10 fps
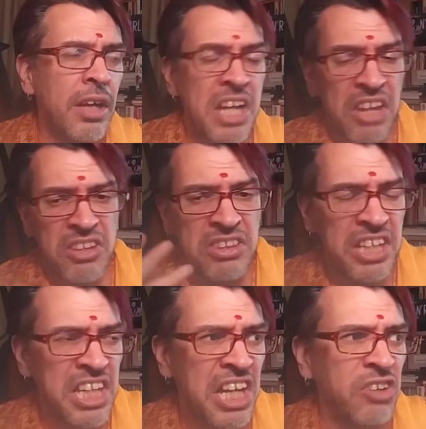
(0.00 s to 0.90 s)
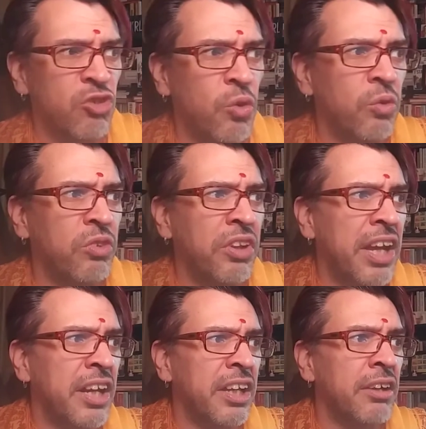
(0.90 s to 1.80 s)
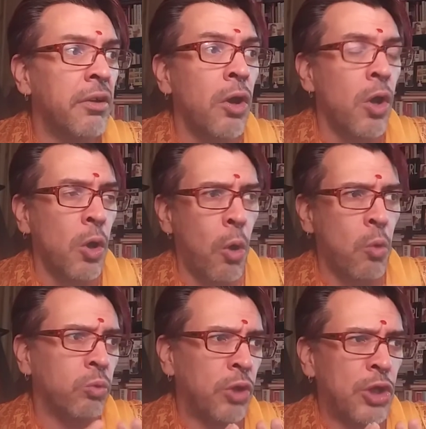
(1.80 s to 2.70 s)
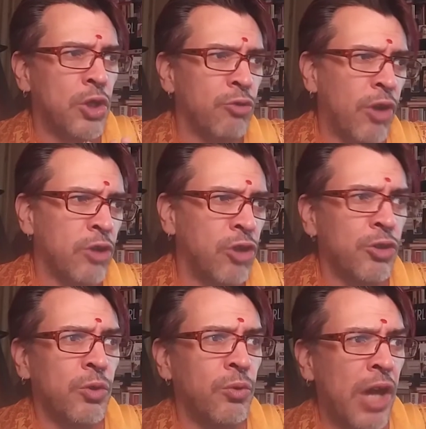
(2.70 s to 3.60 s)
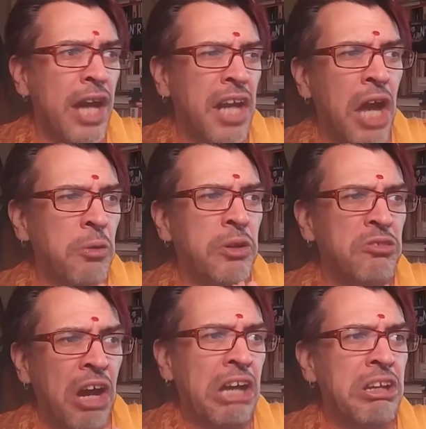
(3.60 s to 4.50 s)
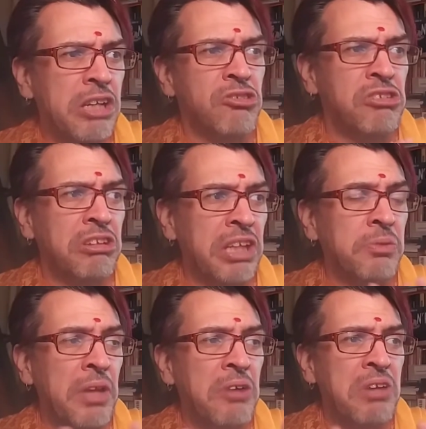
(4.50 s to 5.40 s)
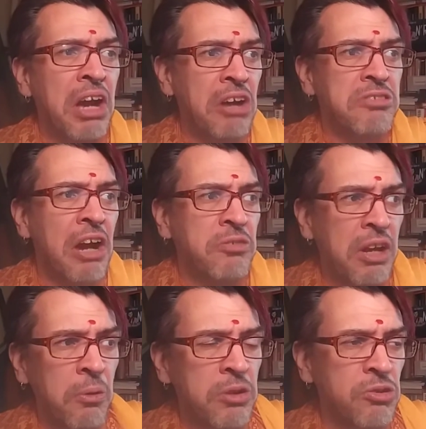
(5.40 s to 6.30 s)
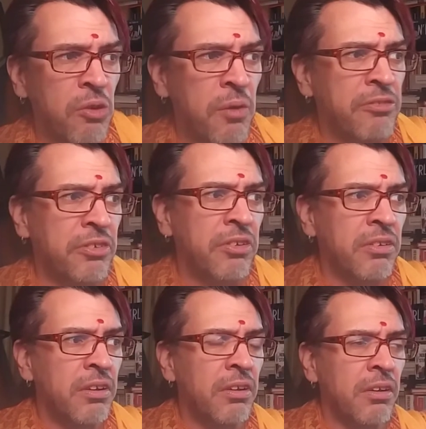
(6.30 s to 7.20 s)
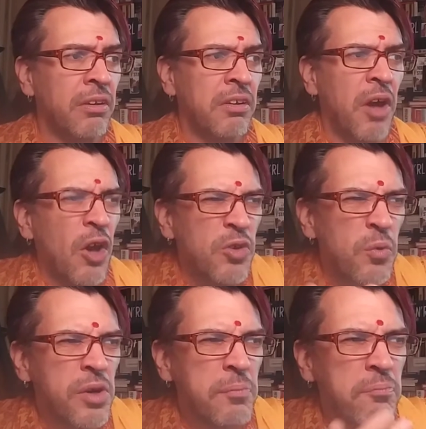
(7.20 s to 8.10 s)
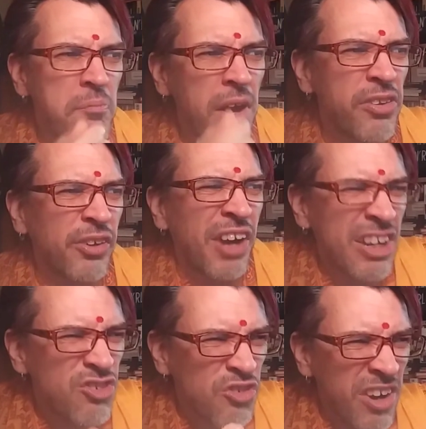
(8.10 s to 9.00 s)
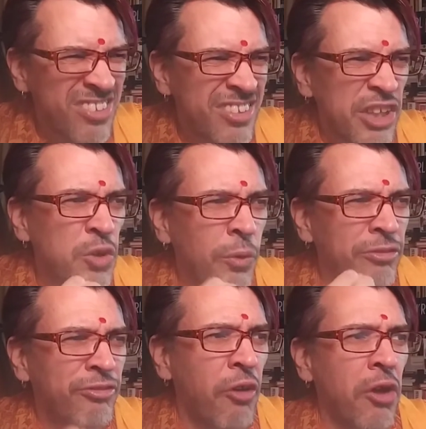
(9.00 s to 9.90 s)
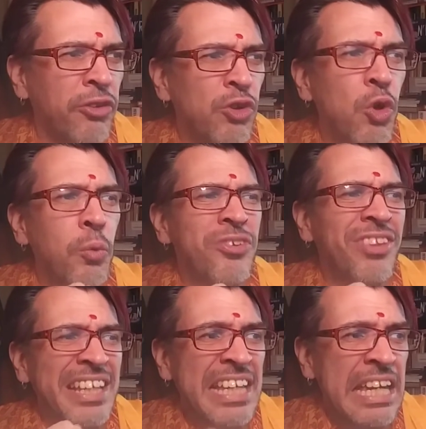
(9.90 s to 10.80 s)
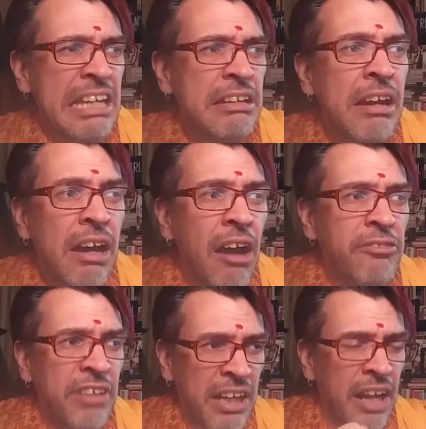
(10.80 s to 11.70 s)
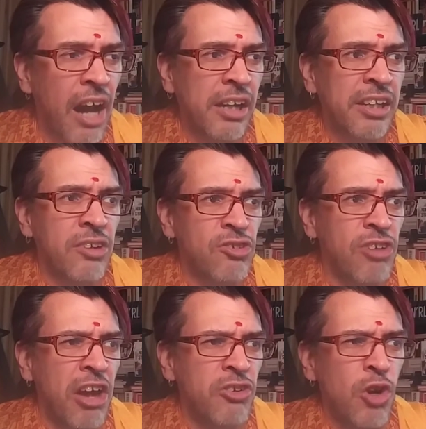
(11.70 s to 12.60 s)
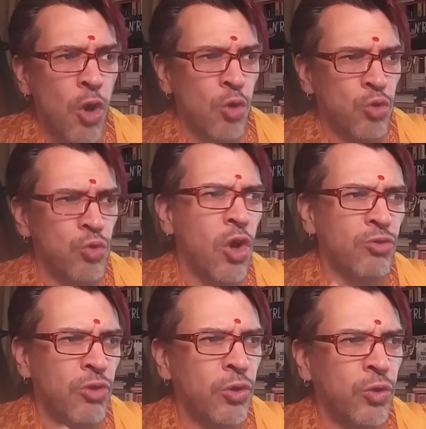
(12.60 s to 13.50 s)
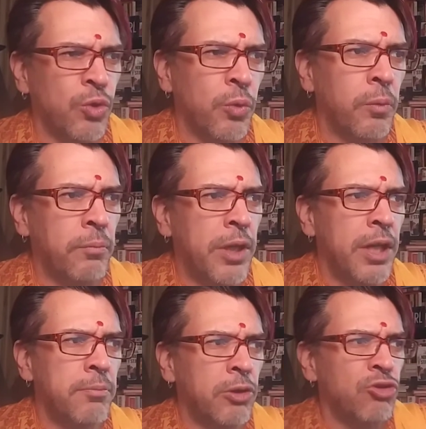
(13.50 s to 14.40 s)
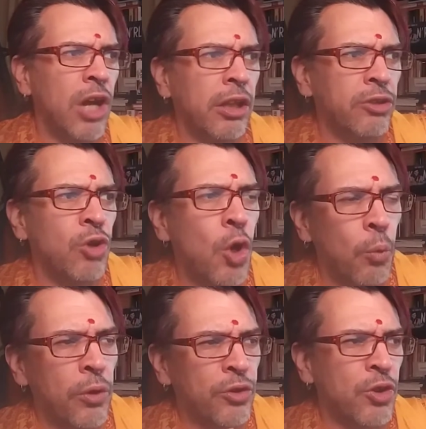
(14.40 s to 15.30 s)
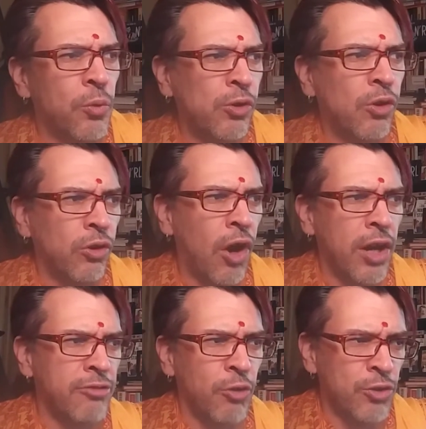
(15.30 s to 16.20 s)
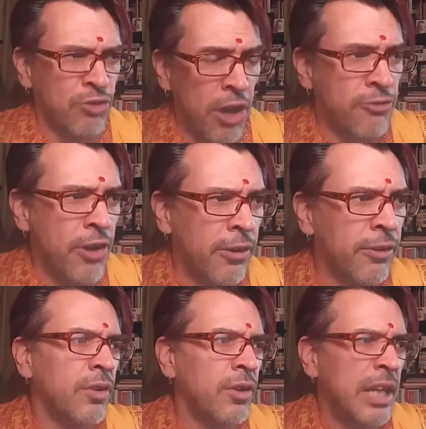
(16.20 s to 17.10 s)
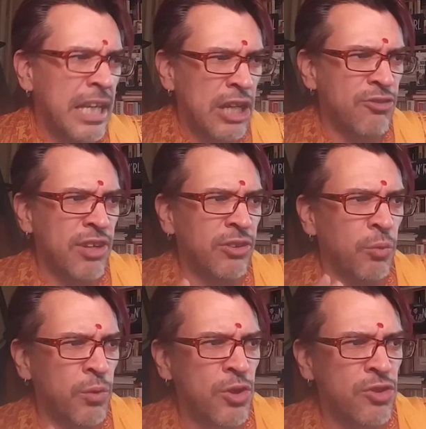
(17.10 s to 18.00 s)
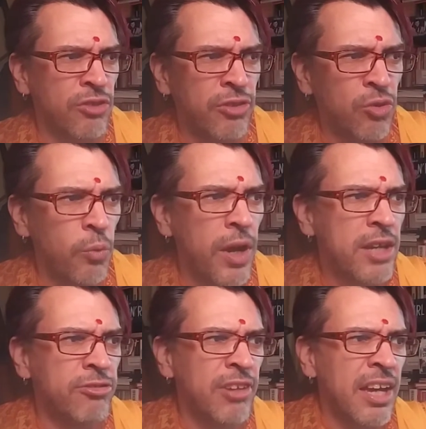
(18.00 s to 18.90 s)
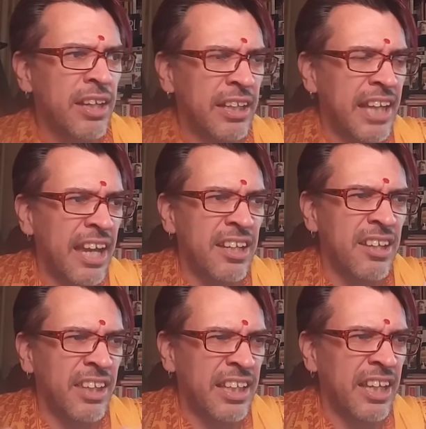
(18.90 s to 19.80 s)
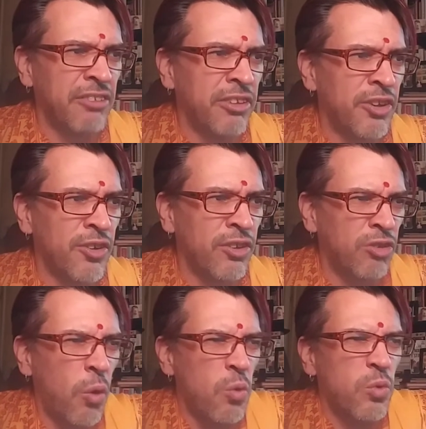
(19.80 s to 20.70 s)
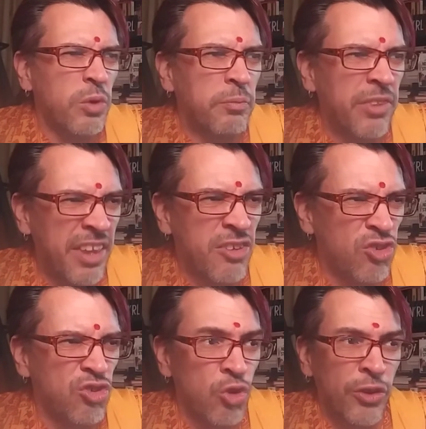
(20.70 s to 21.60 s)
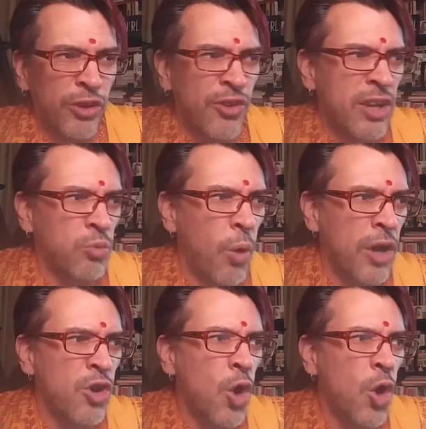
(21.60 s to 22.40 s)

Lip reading: And then the king told the lady, O lady, if I tell you that, I would die instantly without a doubt whatsoever. Your mother, addressing your father, who was the king of Kakalia, said, Do not ridicule me, but tell it whether you are alive or dead. Hearing the words of his wife, Kaikeyi, the king of the earth, told of this to the great one